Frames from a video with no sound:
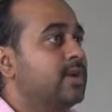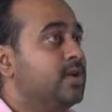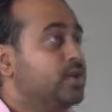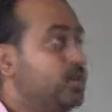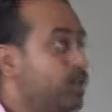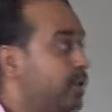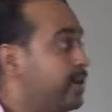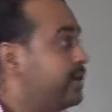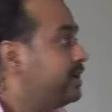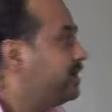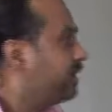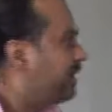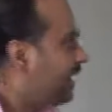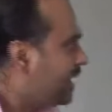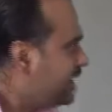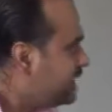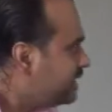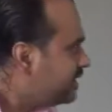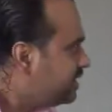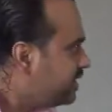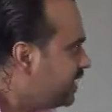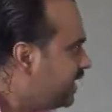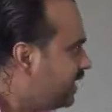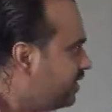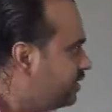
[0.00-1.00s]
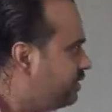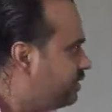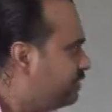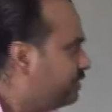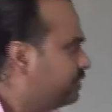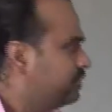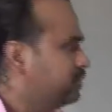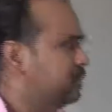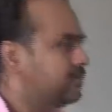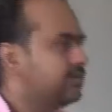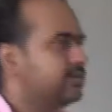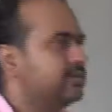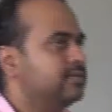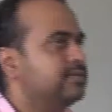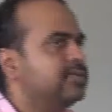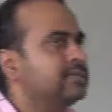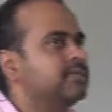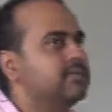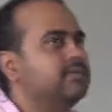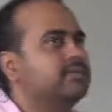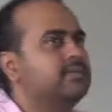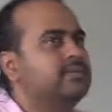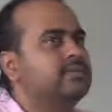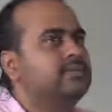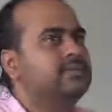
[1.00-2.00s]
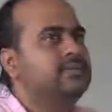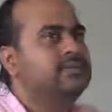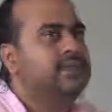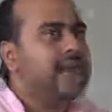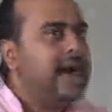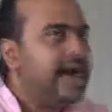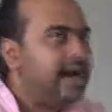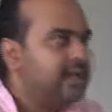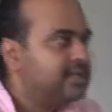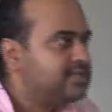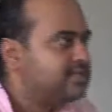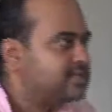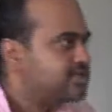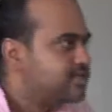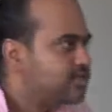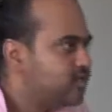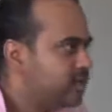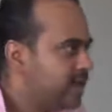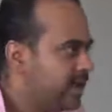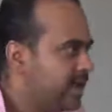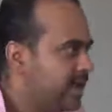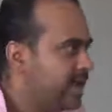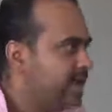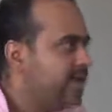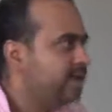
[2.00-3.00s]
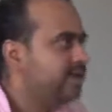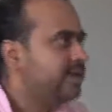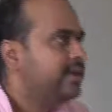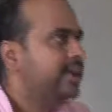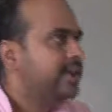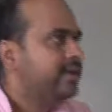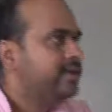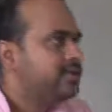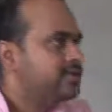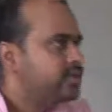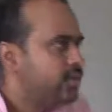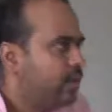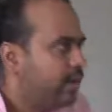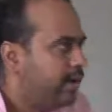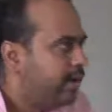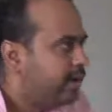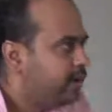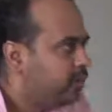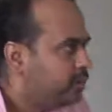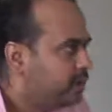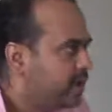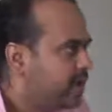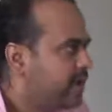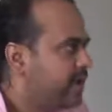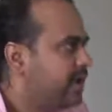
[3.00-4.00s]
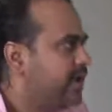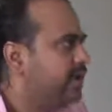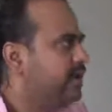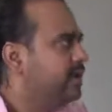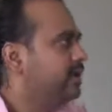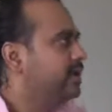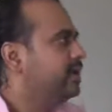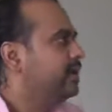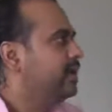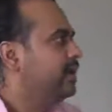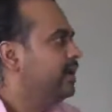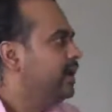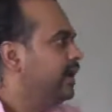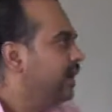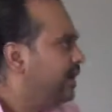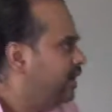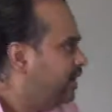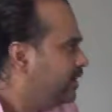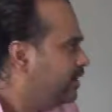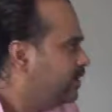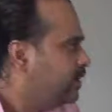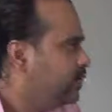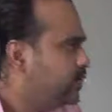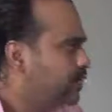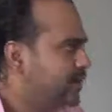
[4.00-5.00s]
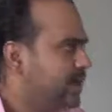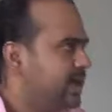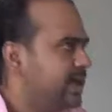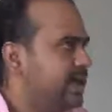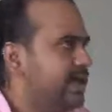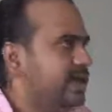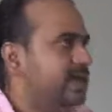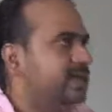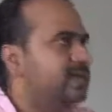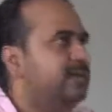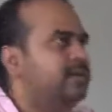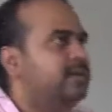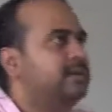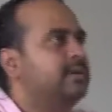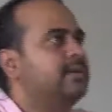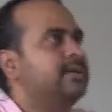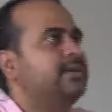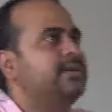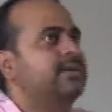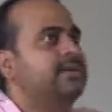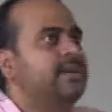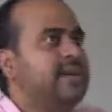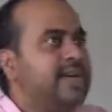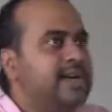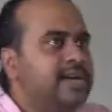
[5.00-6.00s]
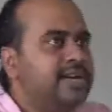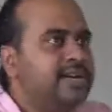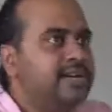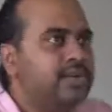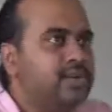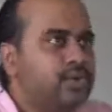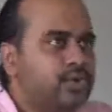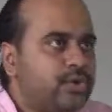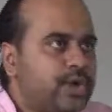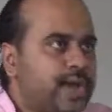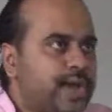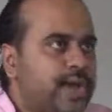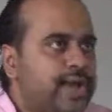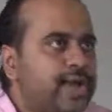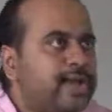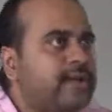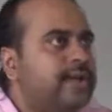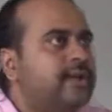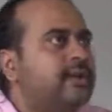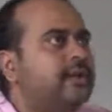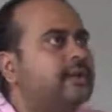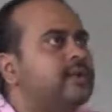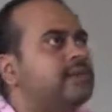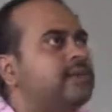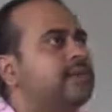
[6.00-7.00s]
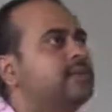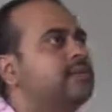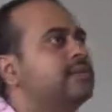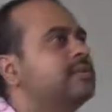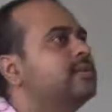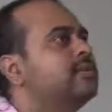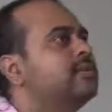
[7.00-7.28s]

Do it right now. Dance today. Enjoy today. Learn today. Read today.